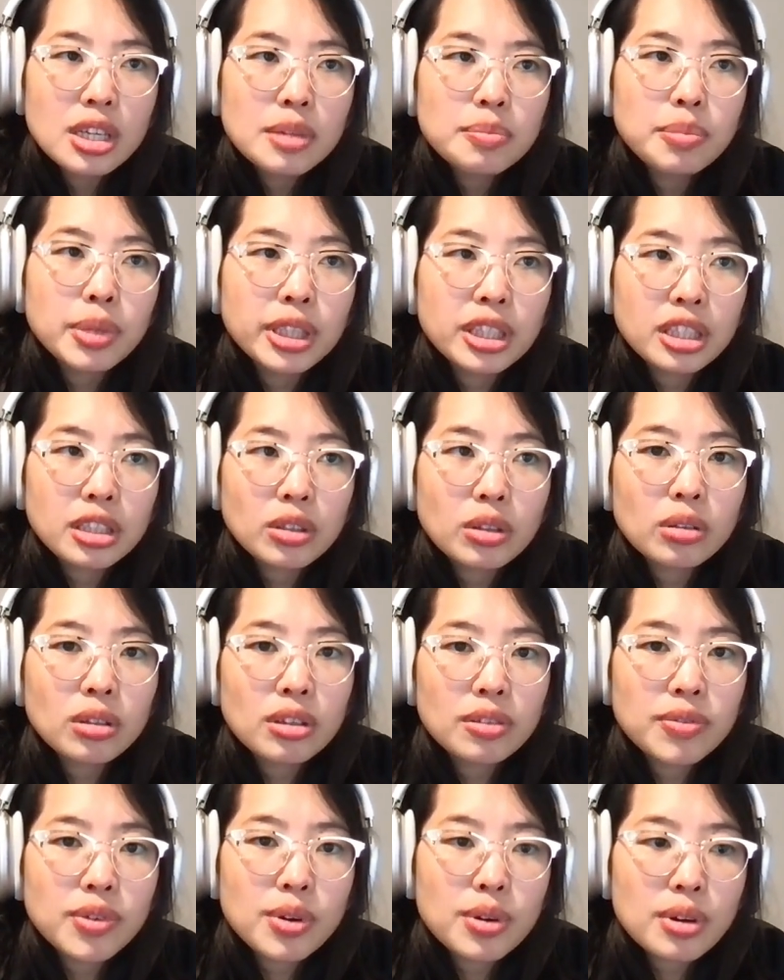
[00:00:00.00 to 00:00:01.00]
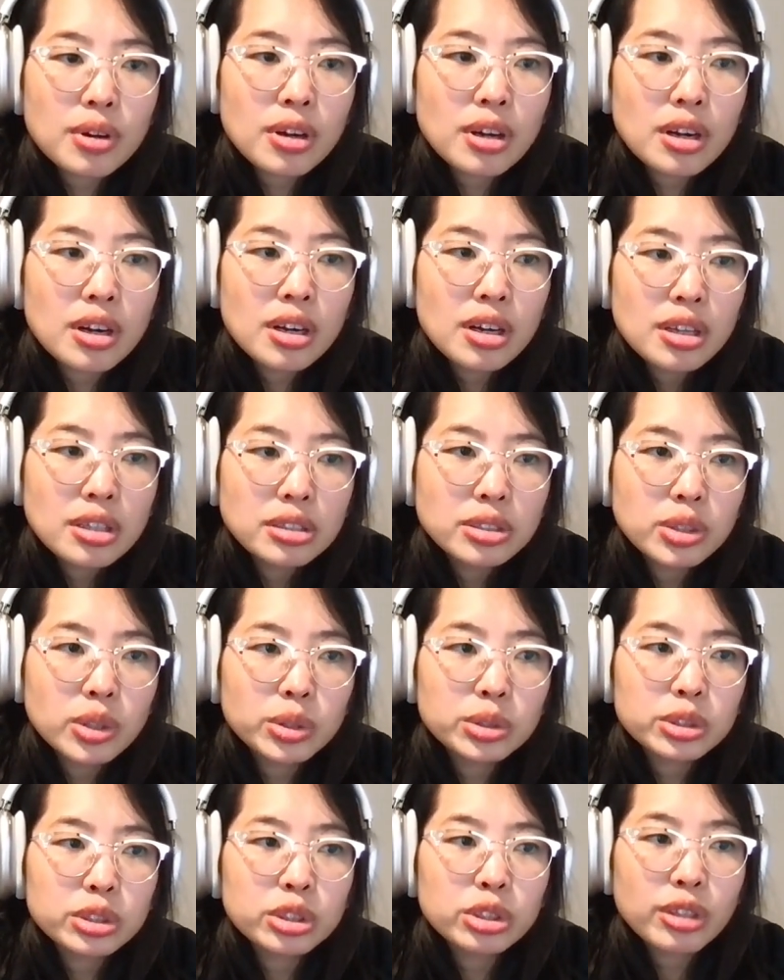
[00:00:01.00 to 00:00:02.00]
But in order for
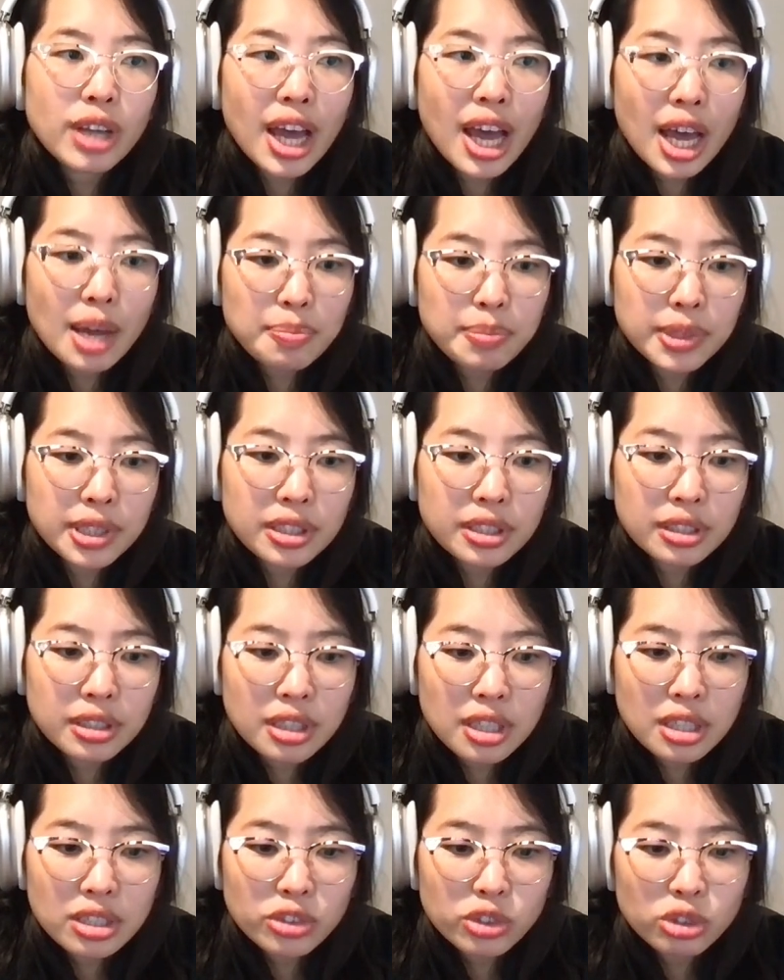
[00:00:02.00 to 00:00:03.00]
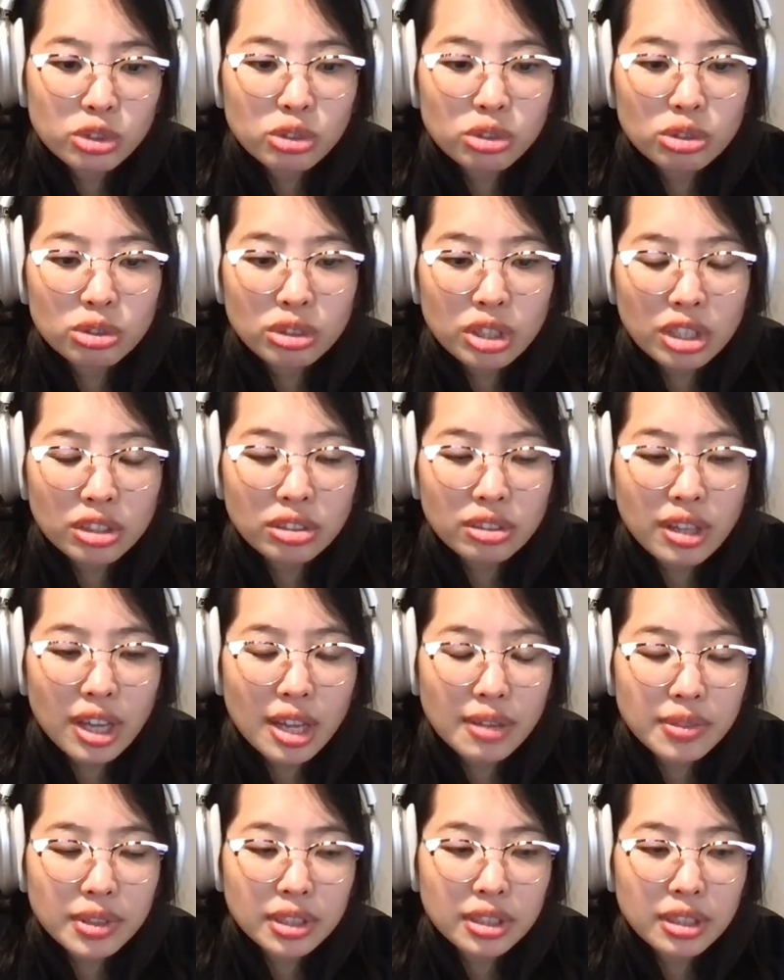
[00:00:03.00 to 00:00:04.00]
those to happen, you do need to
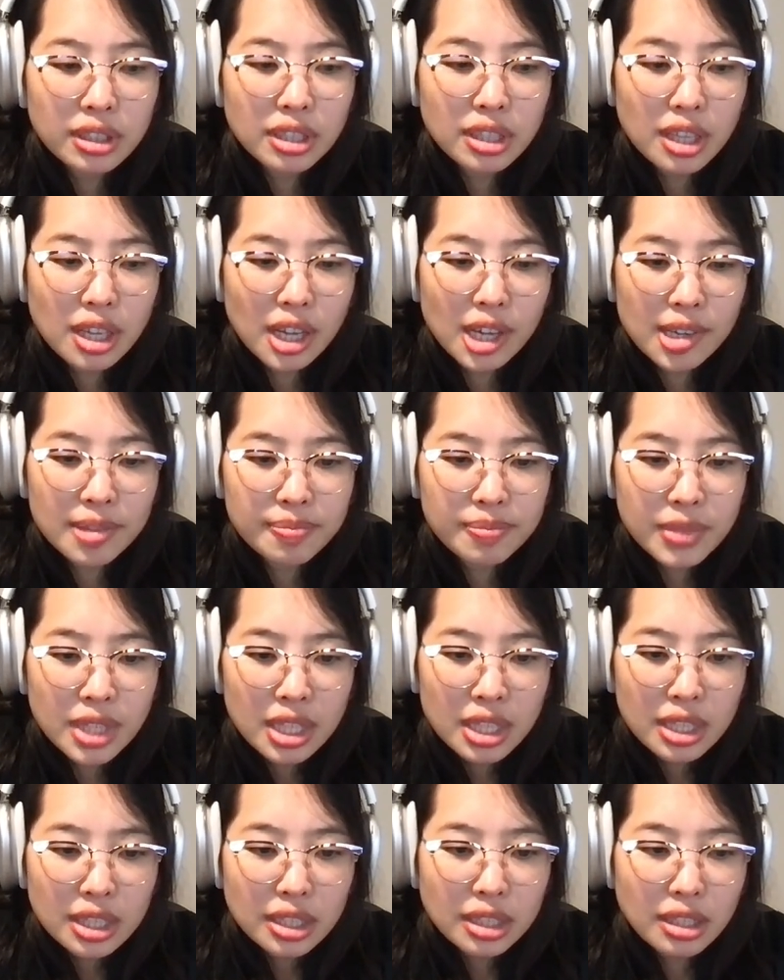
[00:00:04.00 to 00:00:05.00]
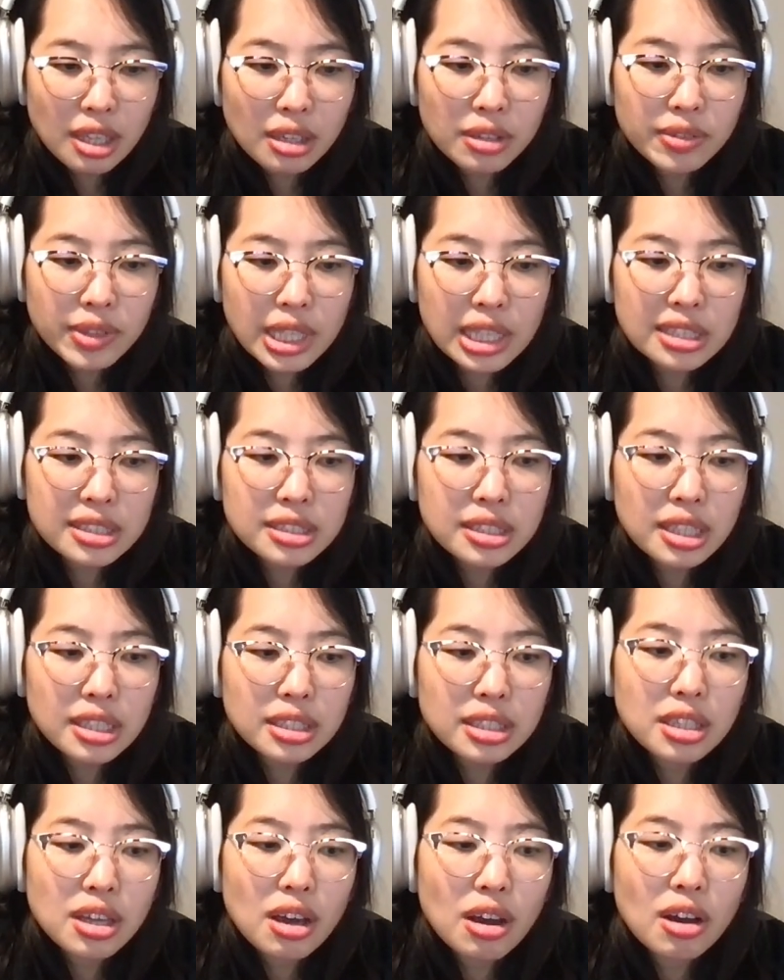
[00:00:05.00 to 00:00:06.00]
have a um, lot of insight
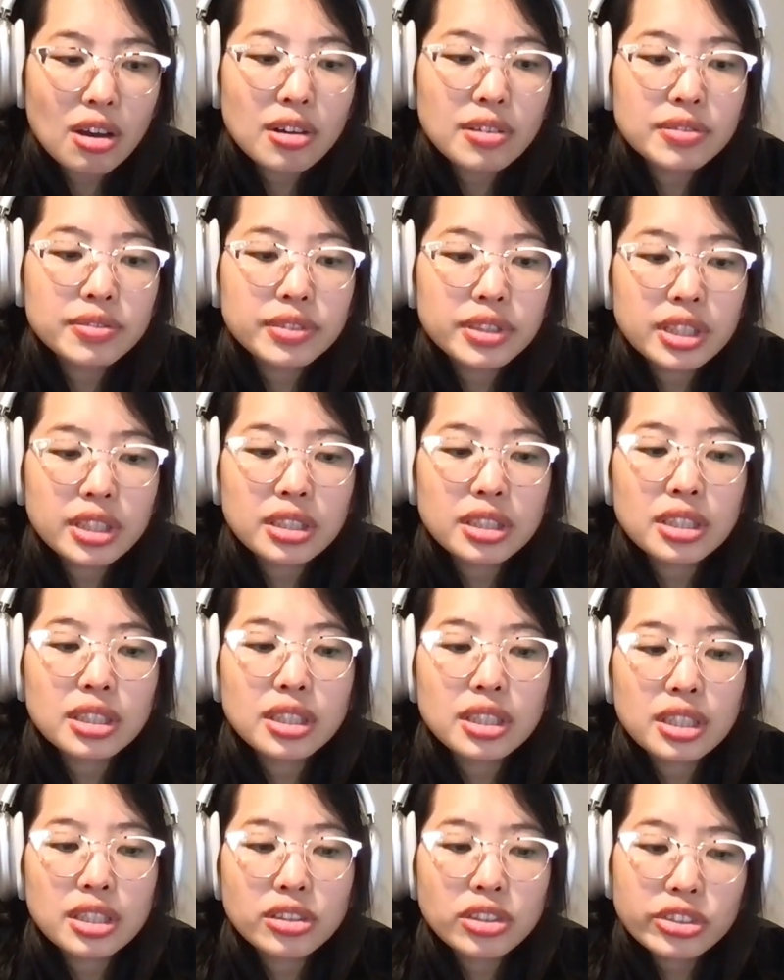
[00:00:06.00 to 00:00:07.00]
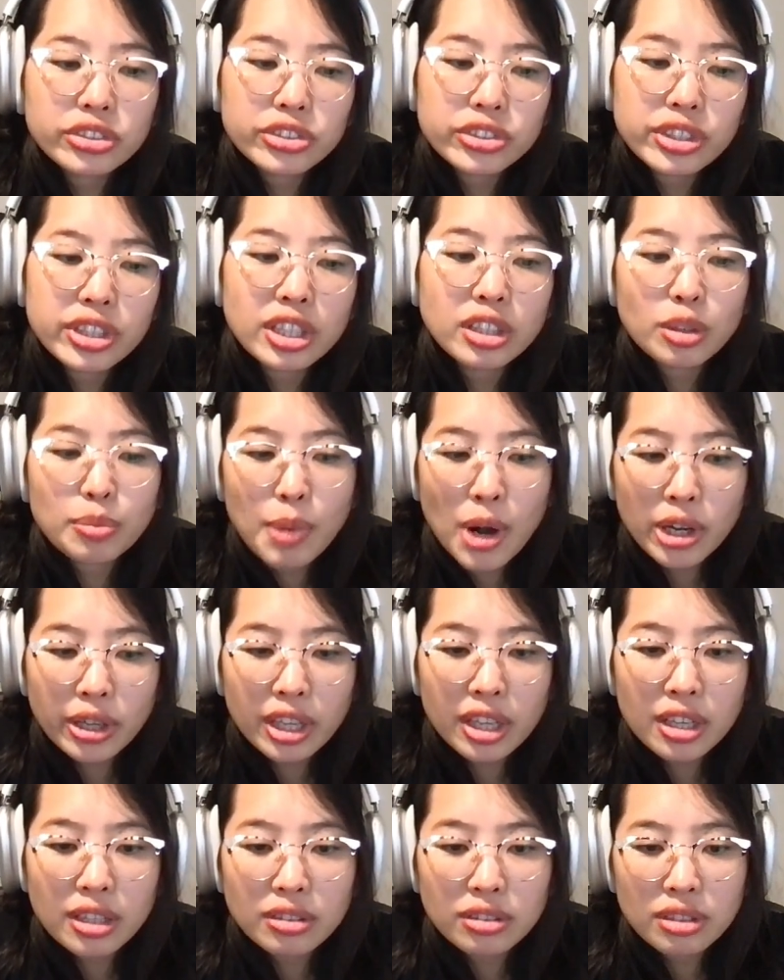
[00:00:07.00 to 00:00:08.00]
of the industry and the
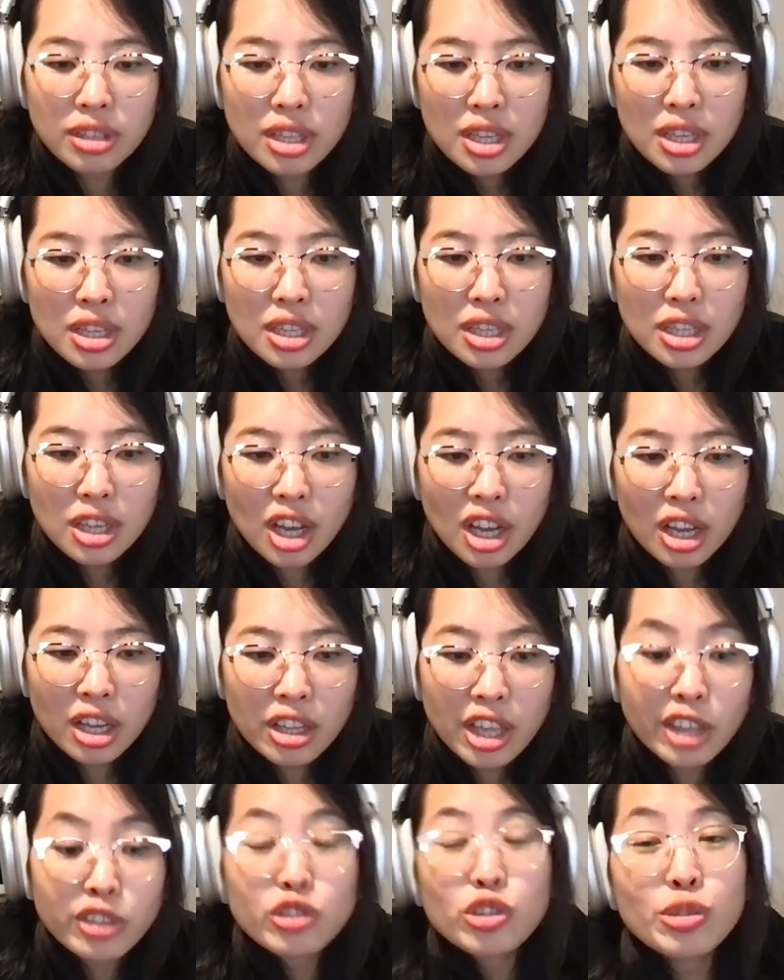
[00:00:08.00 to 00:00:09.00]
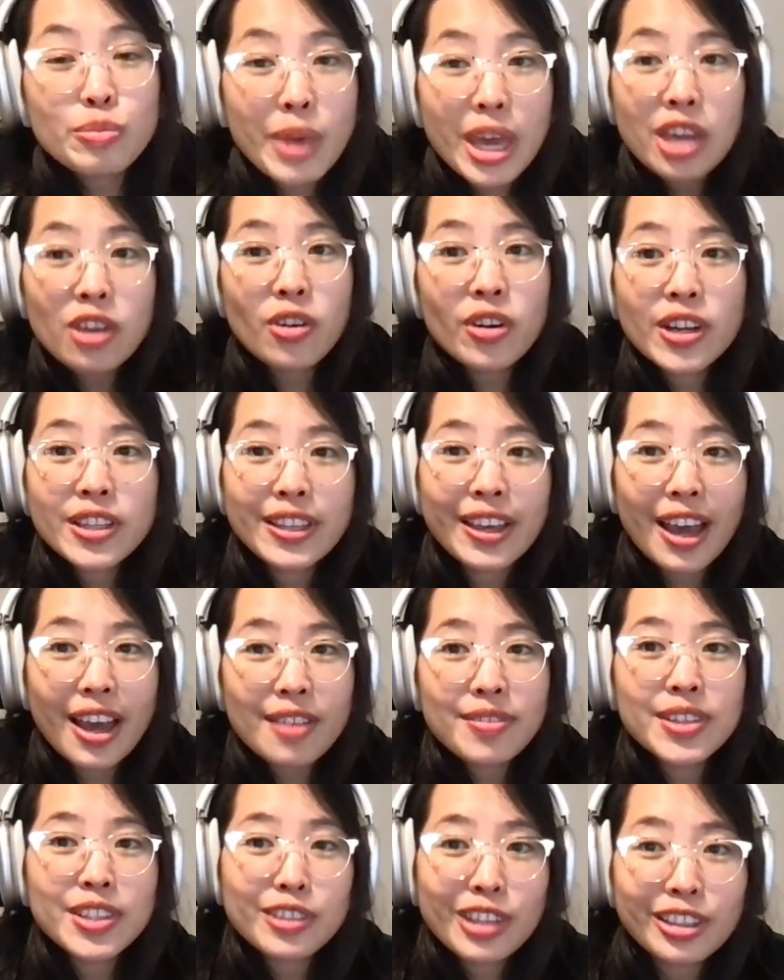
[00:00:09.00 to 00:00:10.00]
market, and uh, and you may already have
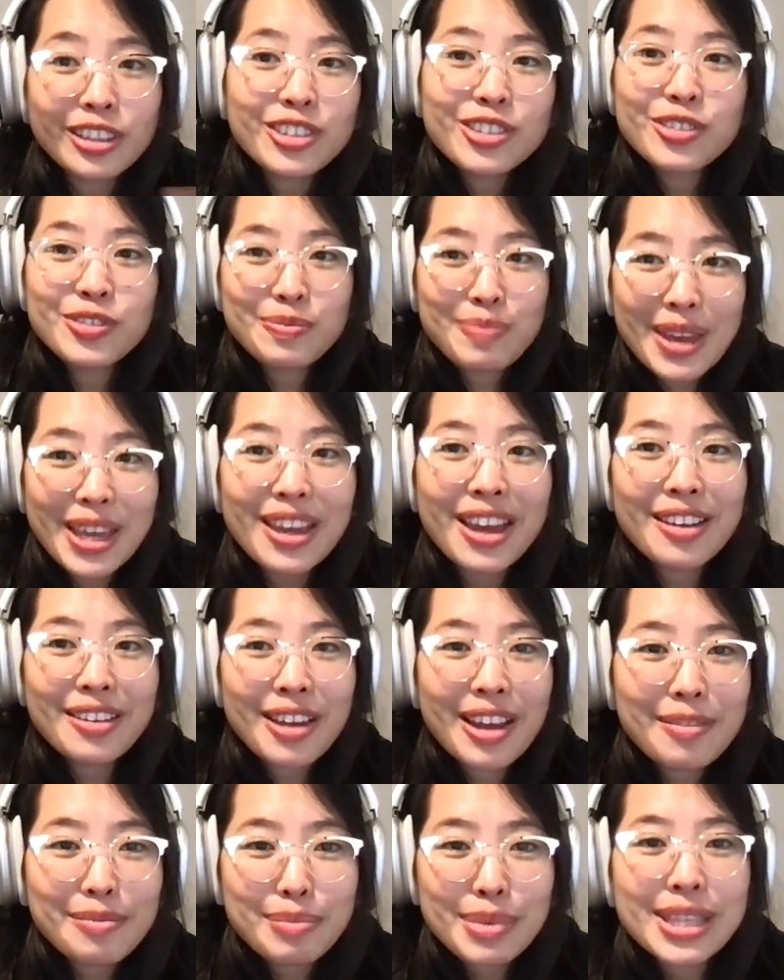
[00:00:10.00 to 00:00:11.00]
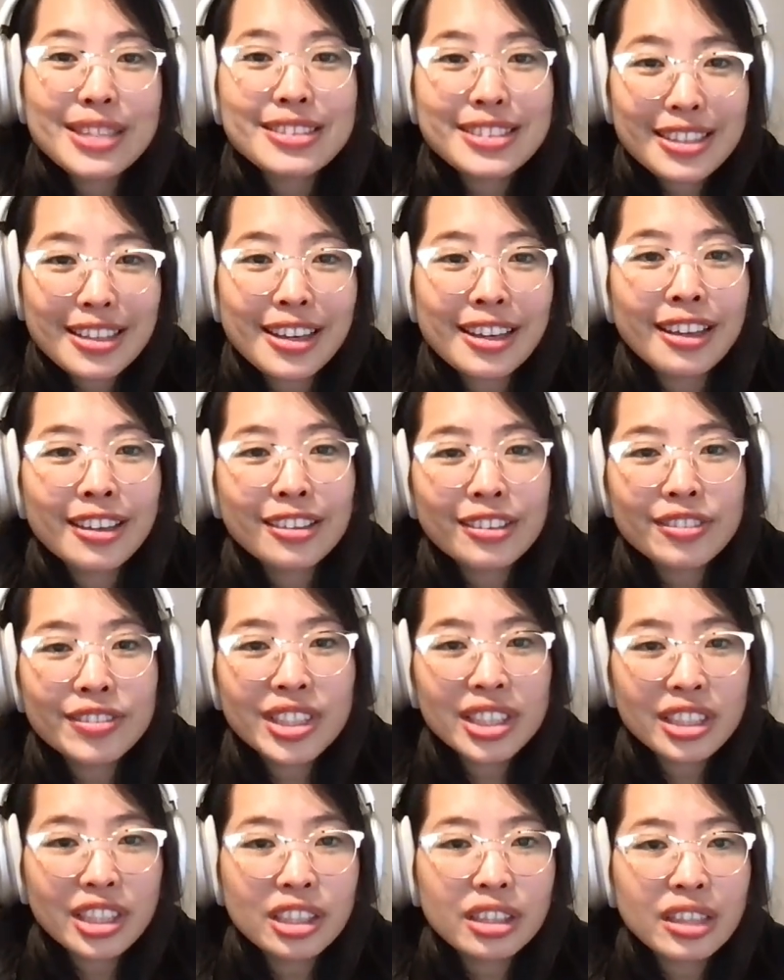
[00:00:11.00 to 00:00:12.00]
it. Yeah, you may be sitting in a
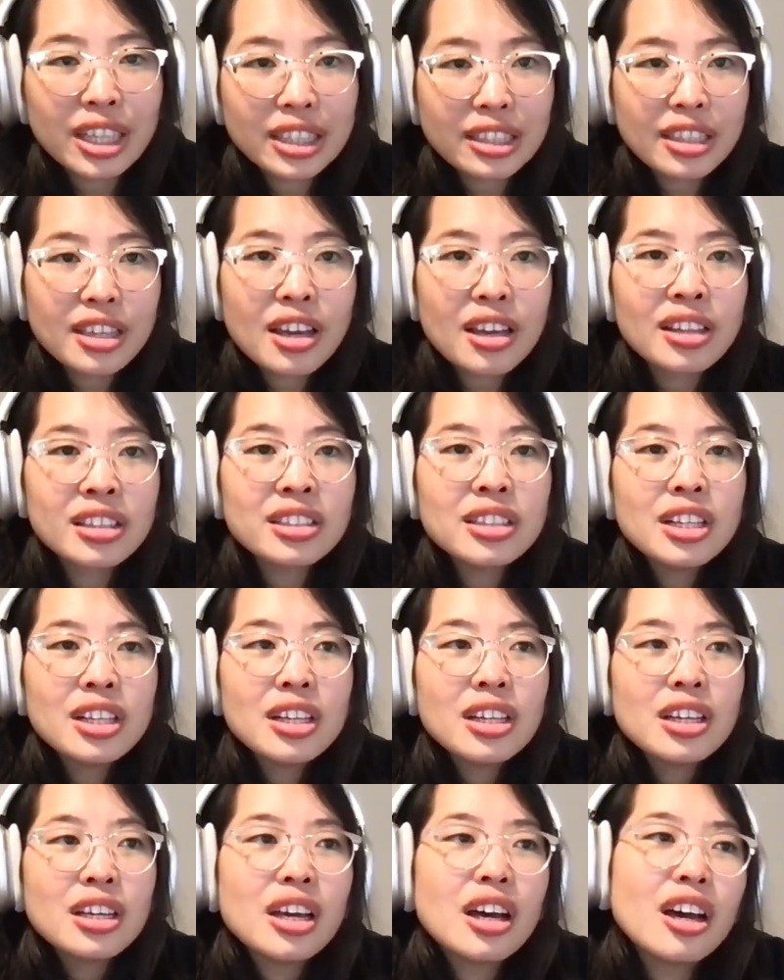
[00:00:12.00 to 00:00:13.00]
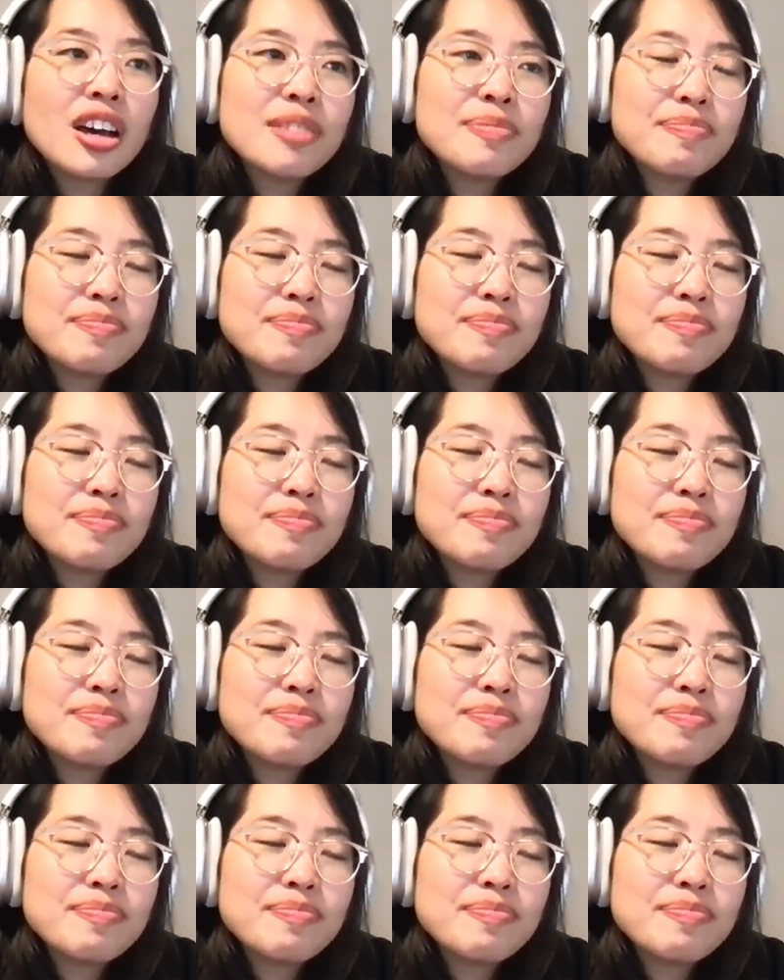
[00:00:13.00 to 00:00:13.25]
really good idea. Um,